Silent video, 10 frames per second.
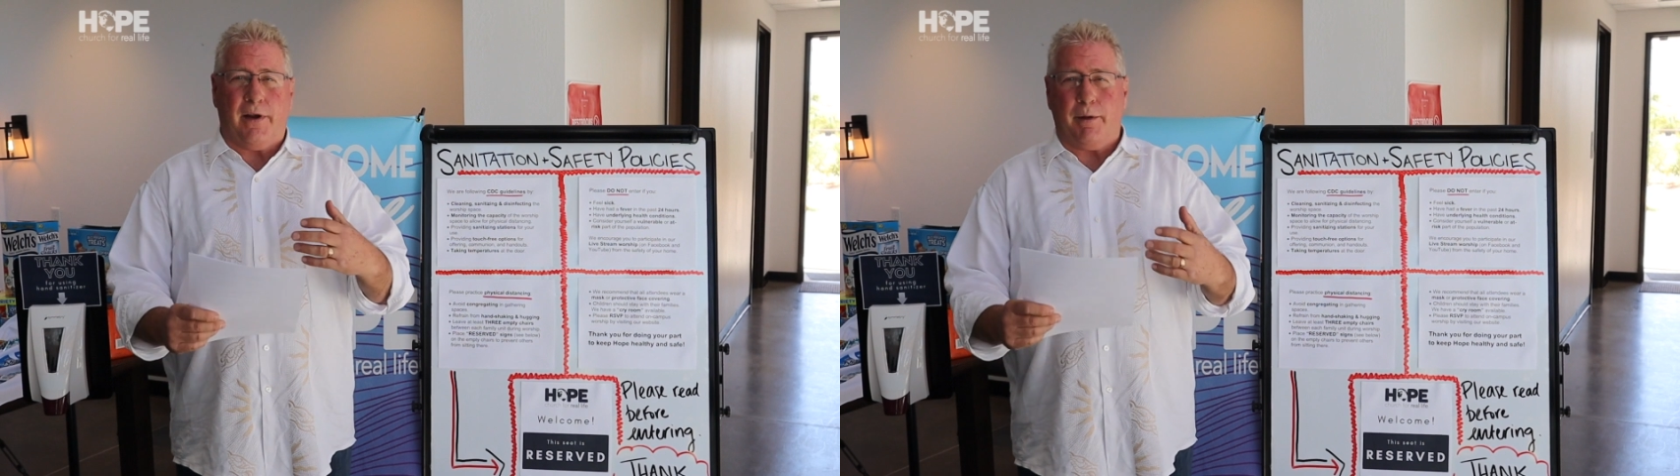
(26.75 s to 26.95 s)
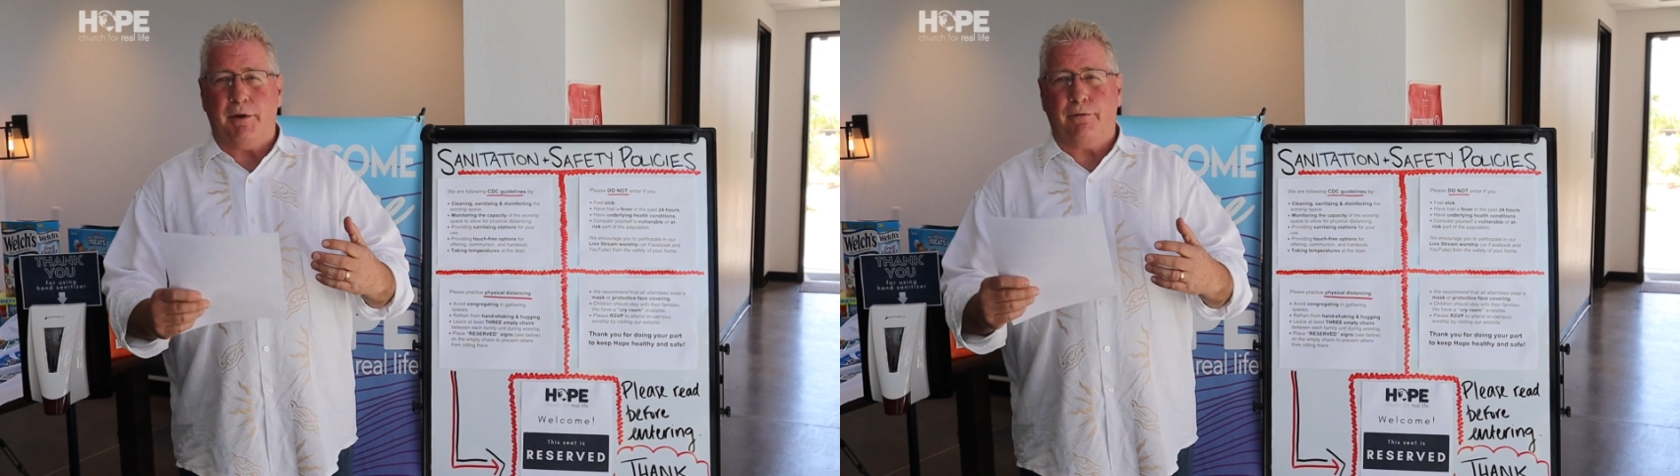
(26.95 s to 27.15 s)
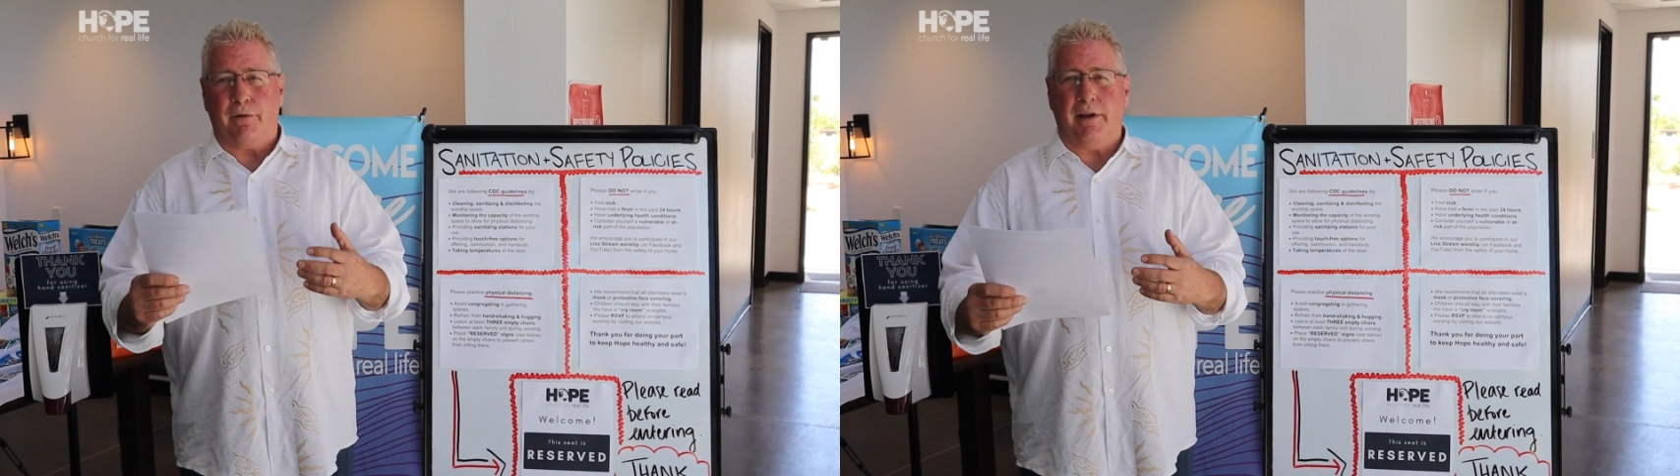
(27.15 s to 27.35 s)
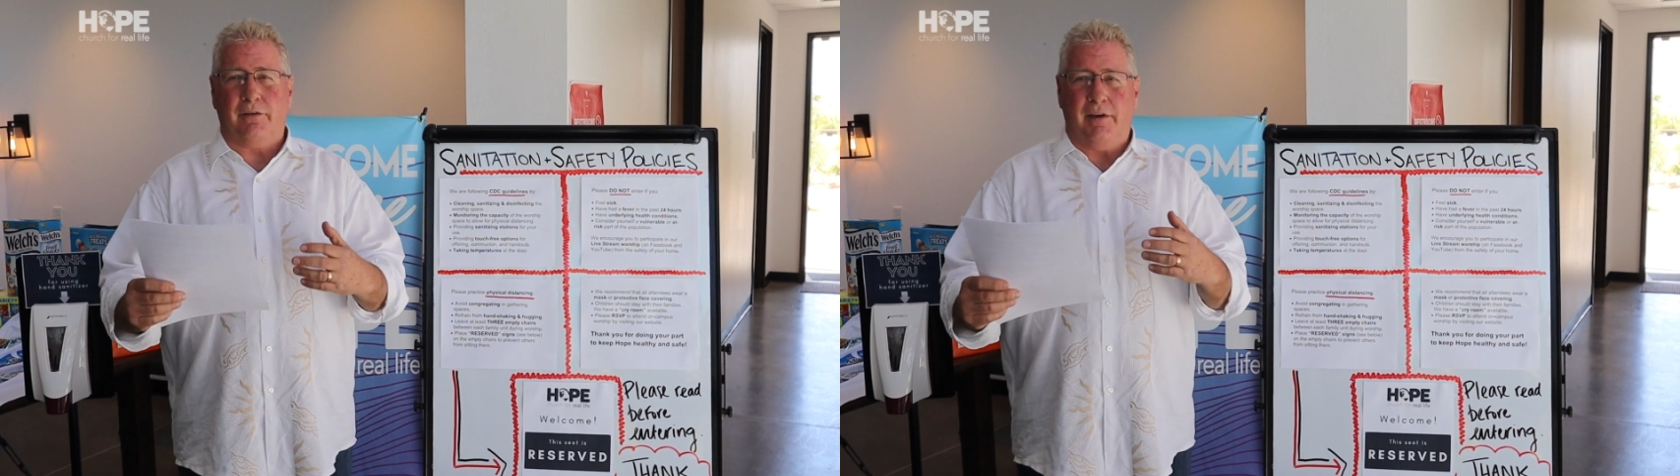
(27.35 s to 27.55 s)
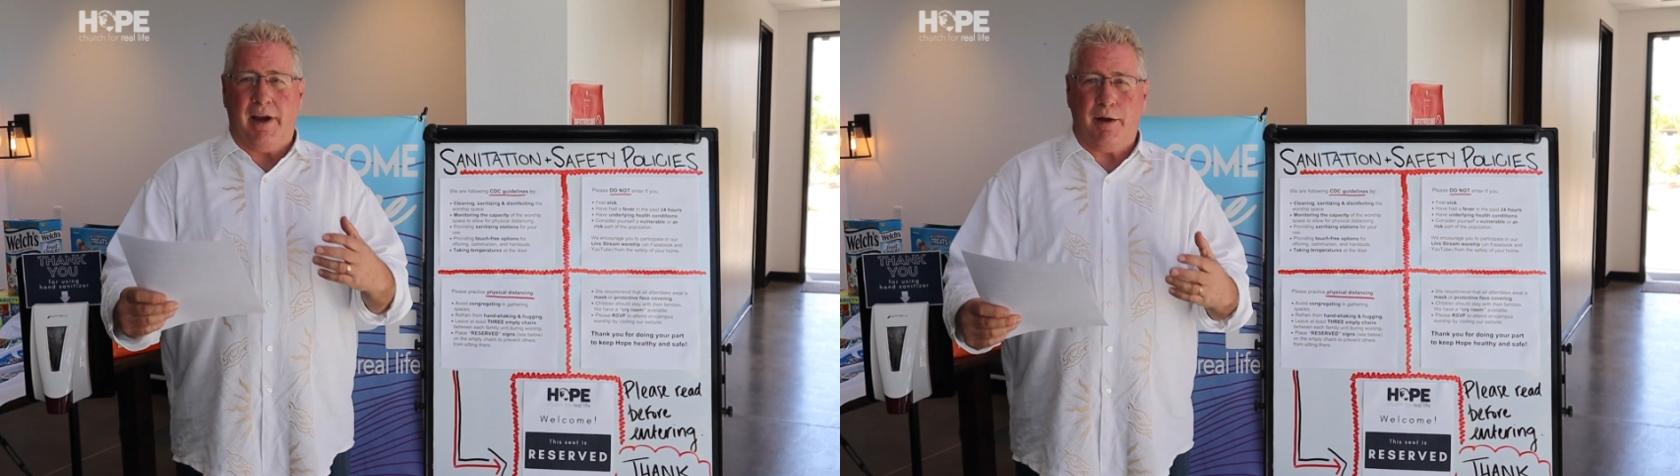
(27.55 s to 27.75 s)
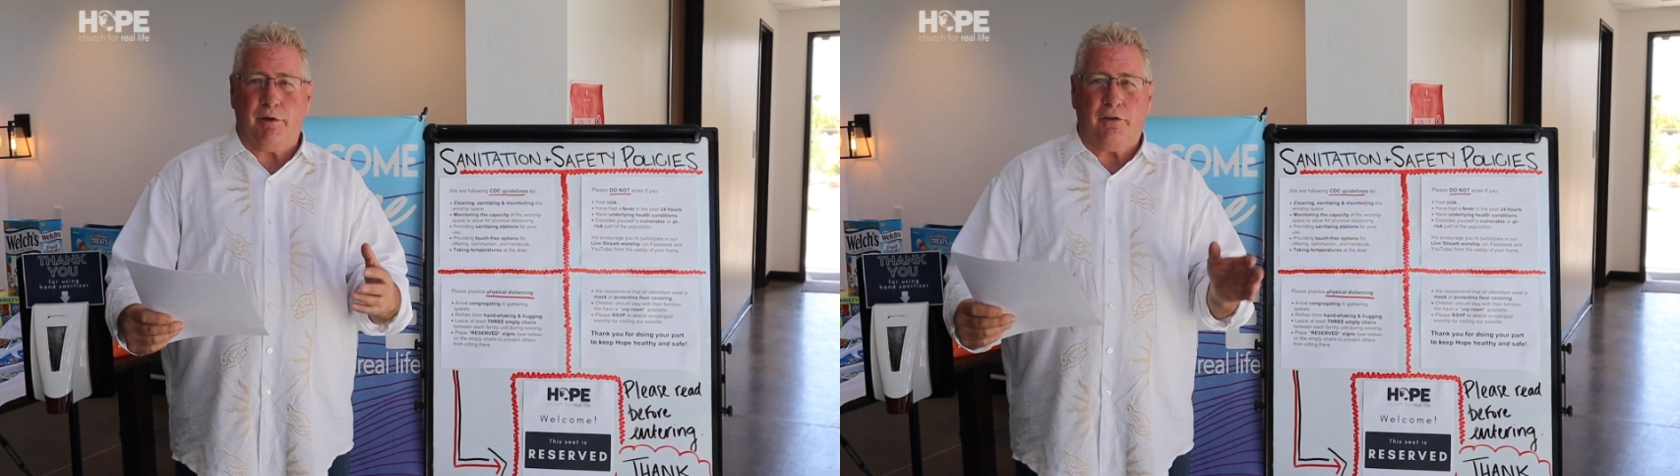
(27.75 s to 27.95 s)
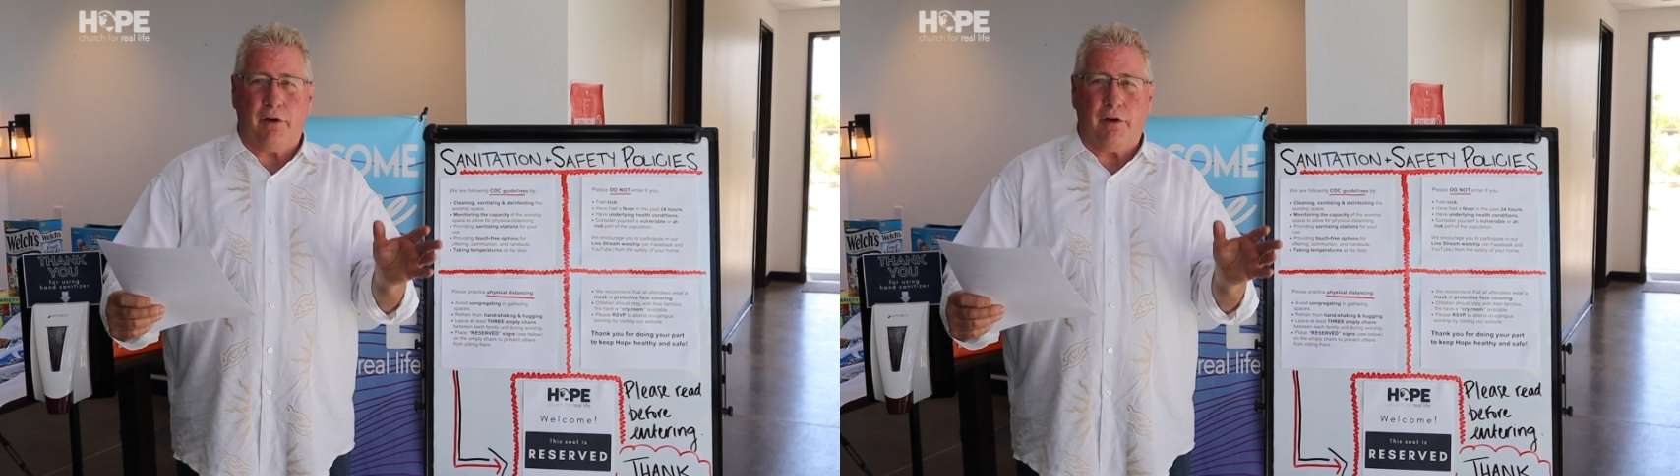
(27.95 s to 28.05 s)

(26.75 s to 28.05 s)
family, friends, neighbors.